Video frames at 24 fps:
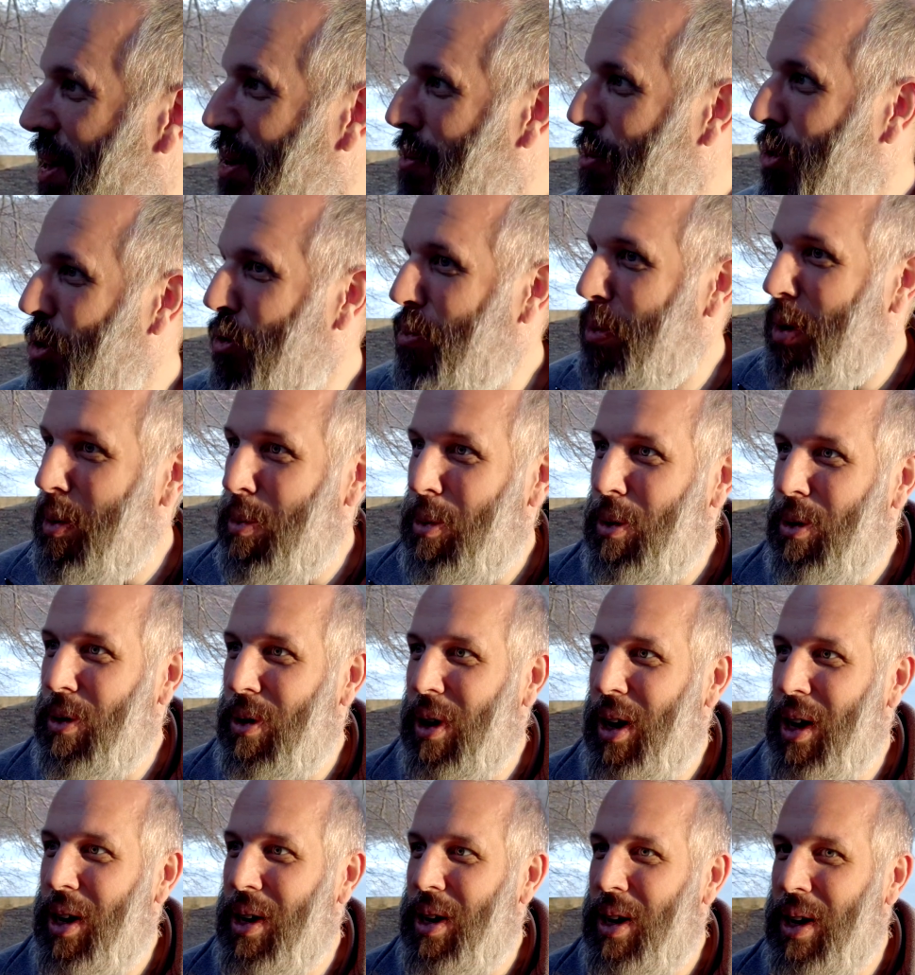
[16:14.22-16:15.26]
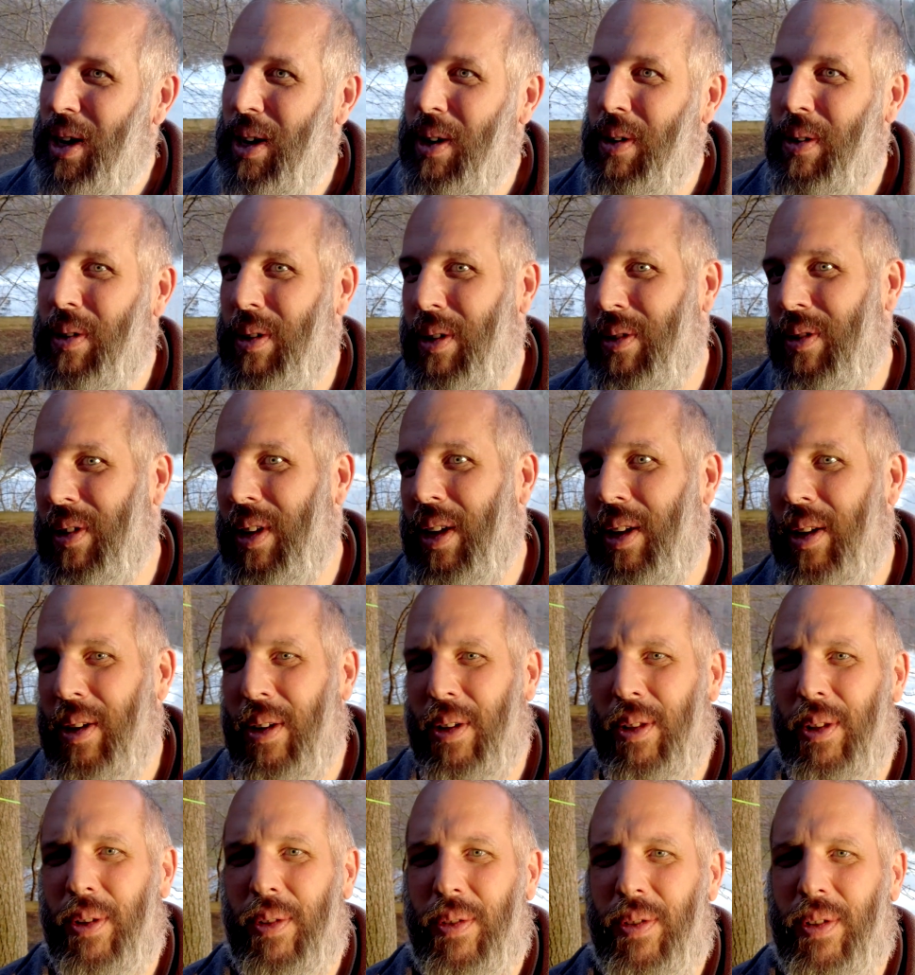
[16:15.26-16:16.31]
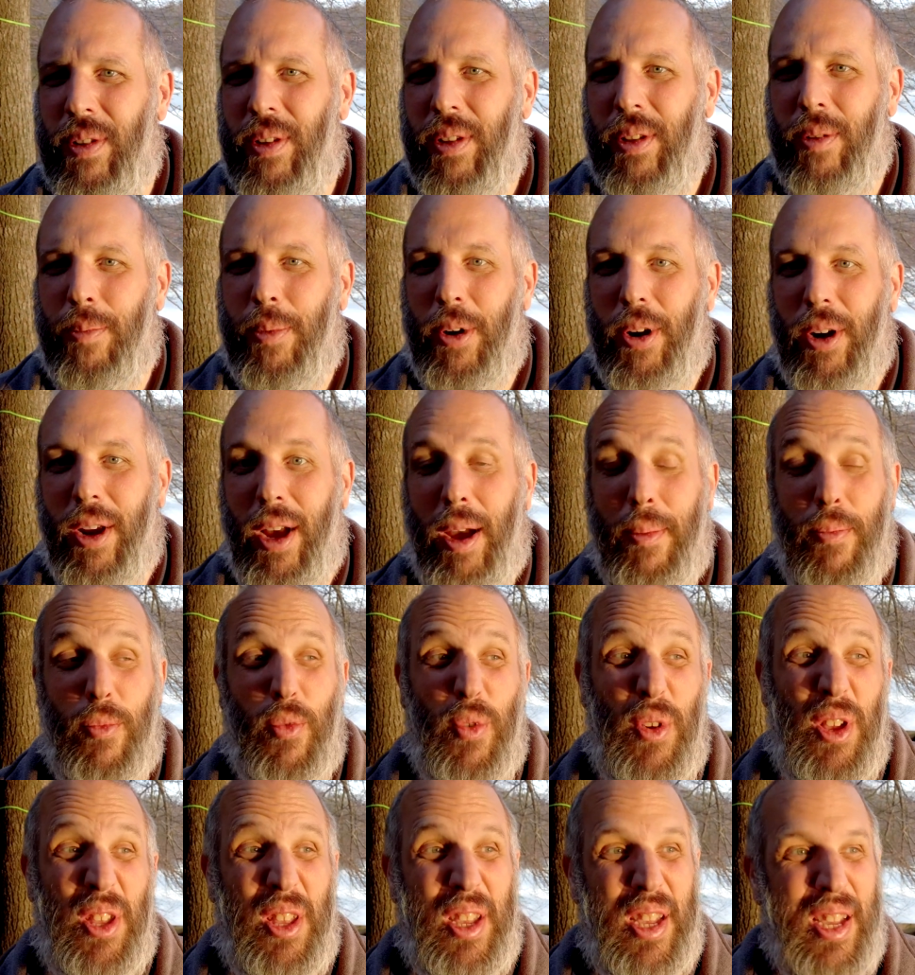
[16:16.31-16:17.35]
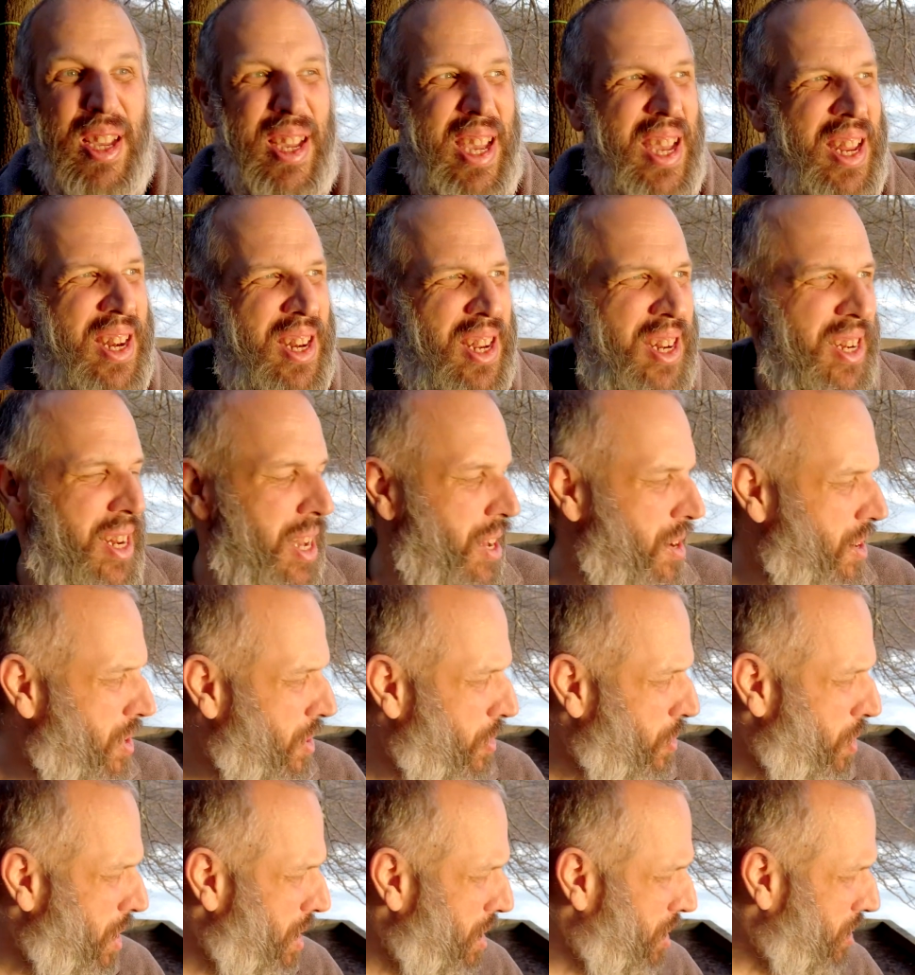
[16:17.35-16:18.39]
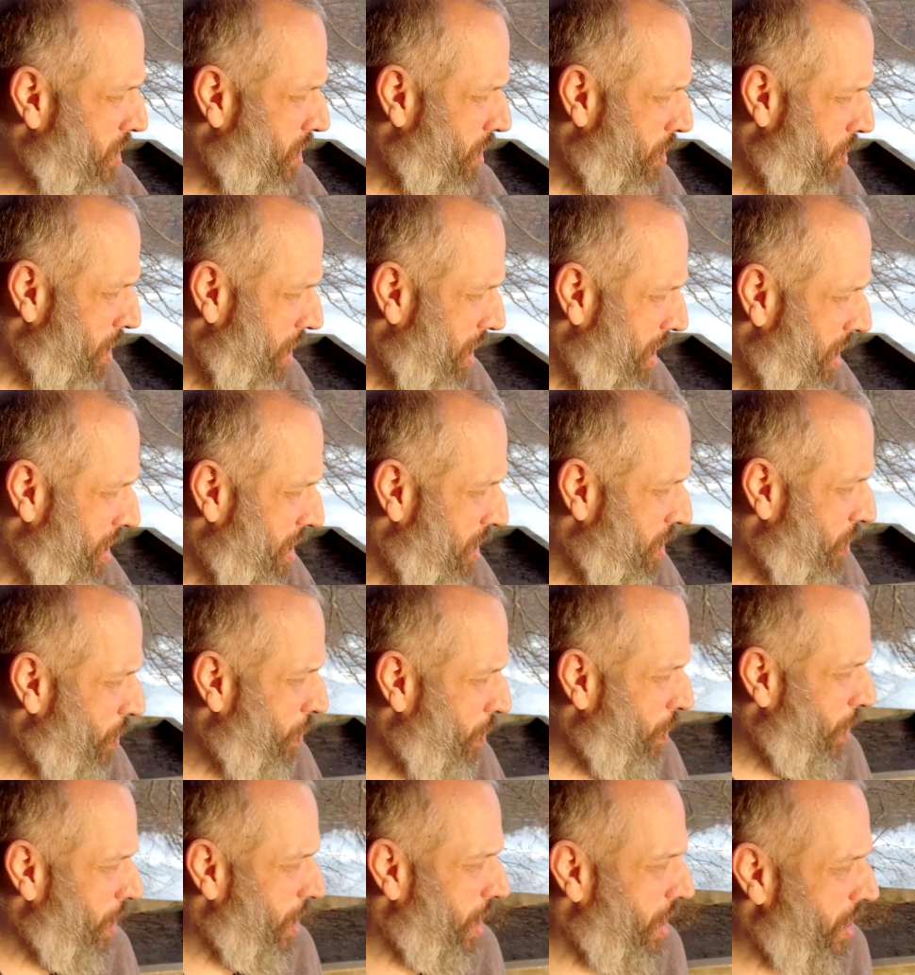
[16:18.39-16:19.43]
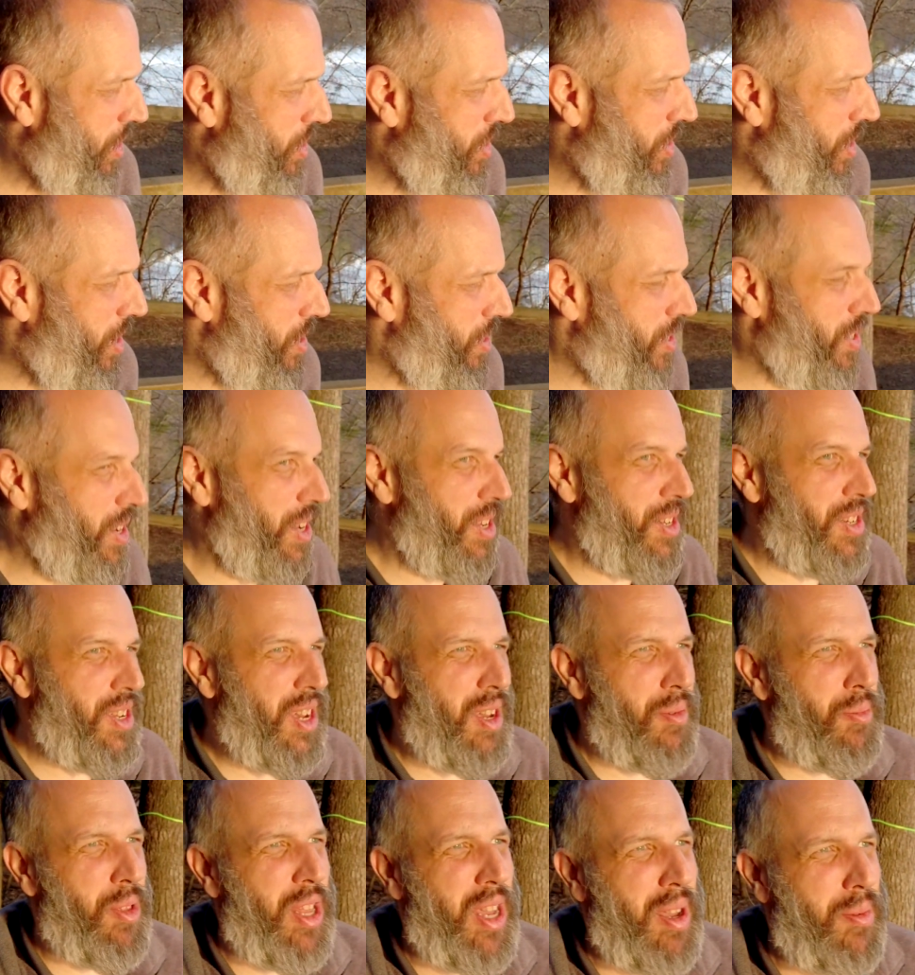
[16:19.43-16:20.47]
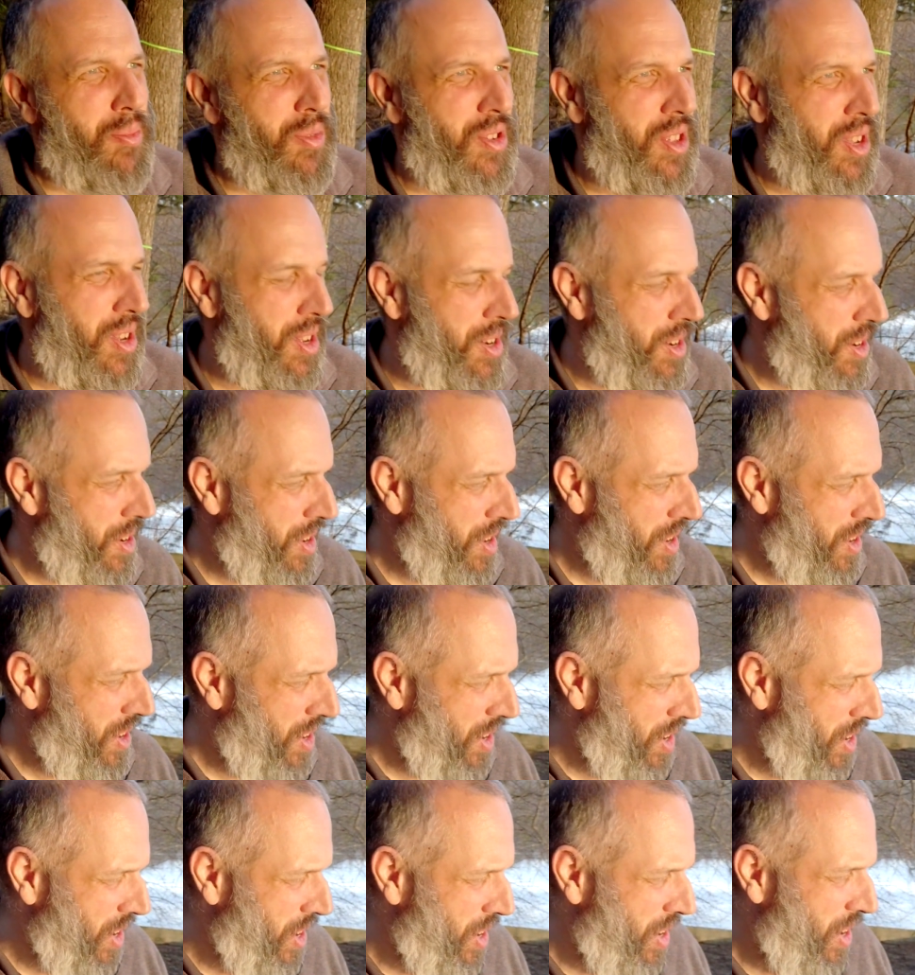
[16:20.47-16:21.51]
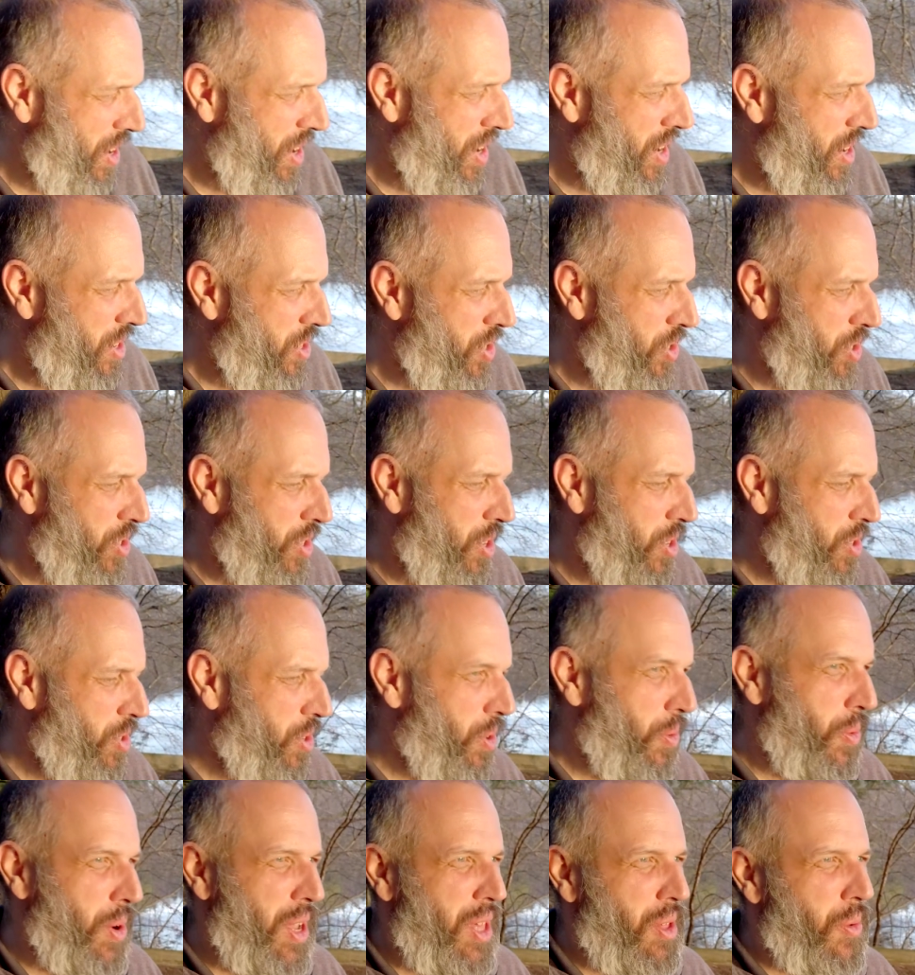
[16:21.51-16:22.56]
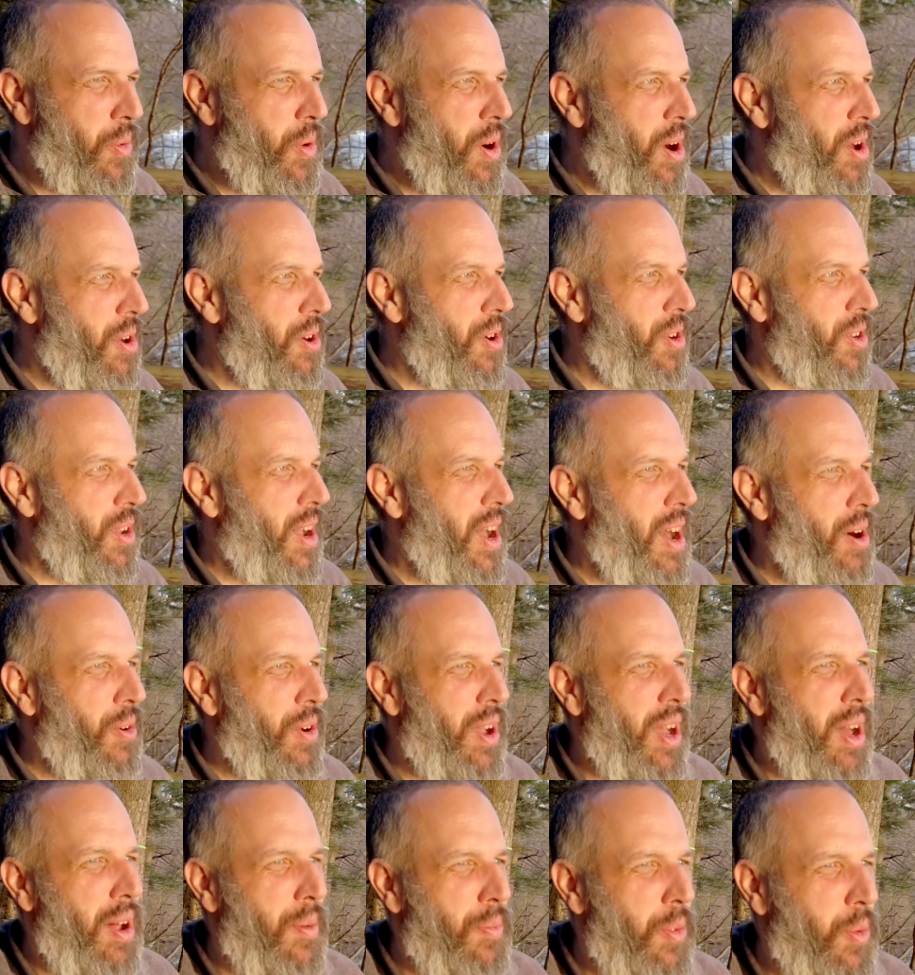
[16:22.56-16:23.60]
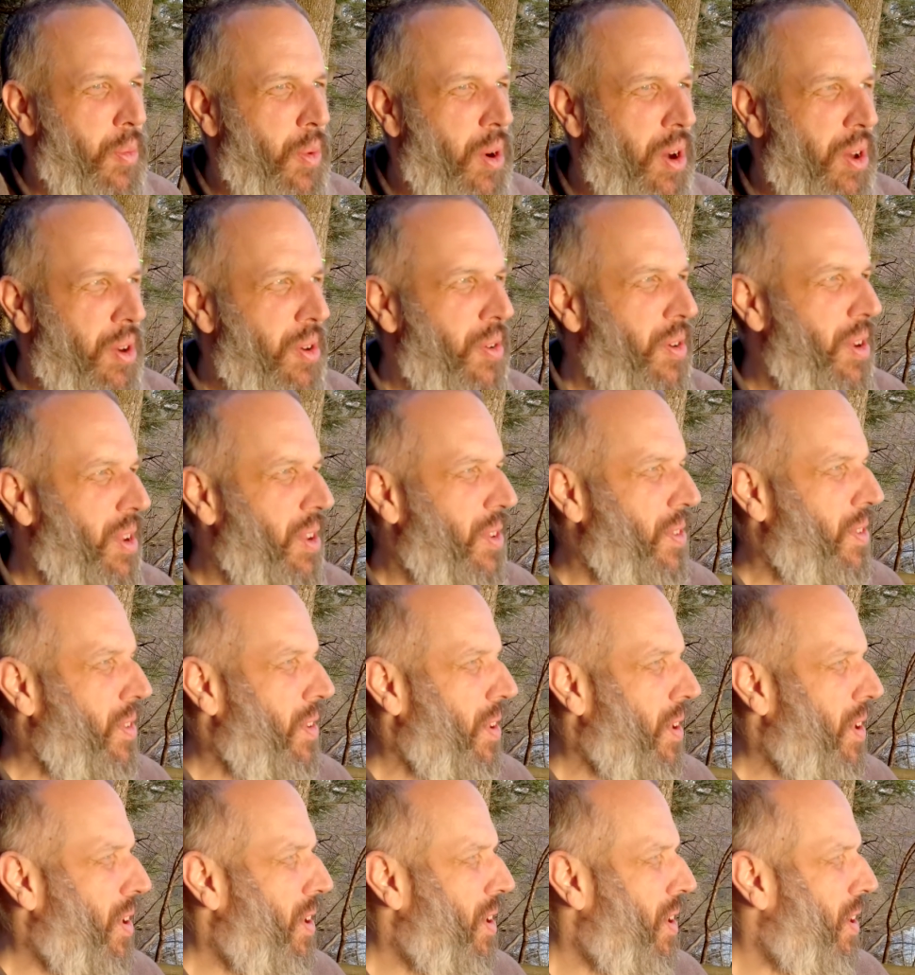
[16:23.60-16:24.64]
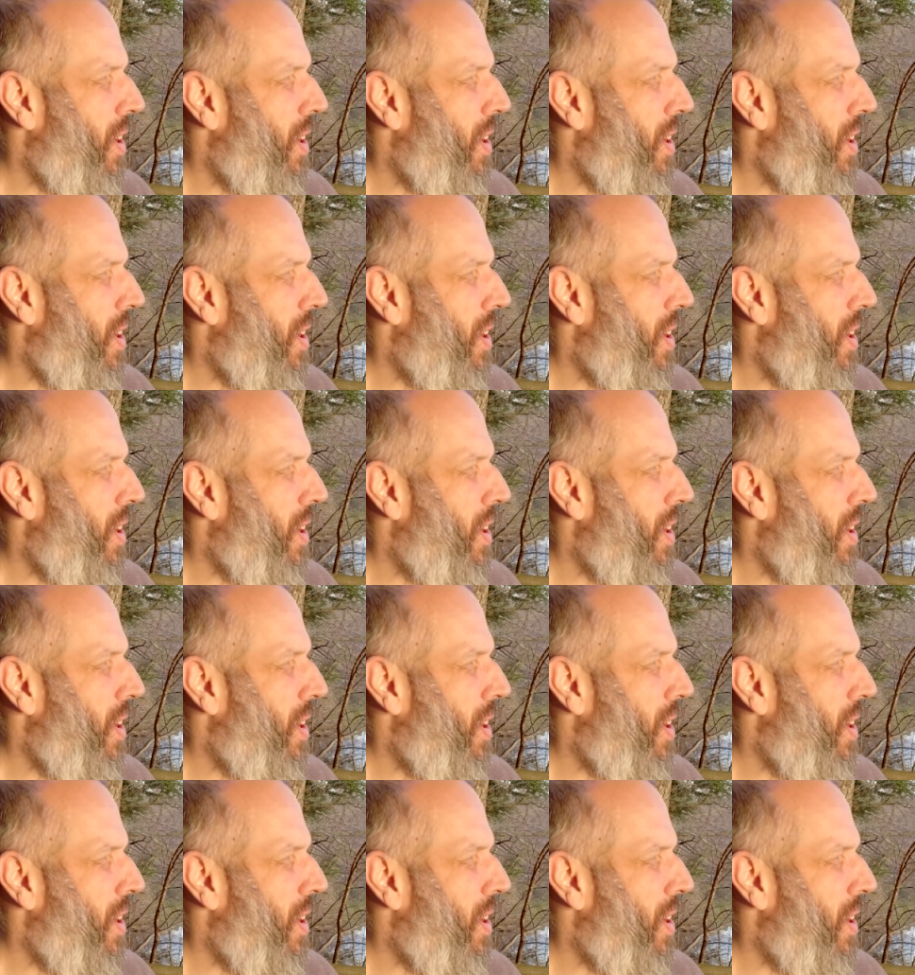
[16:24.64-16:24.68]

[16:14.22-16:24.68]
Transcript: I think most people are heading out. It's getting close to the part. I'm really getting it down to the wire because I want to get this fucking sunset time lapse done. Just because of the way the water, how calm the water is.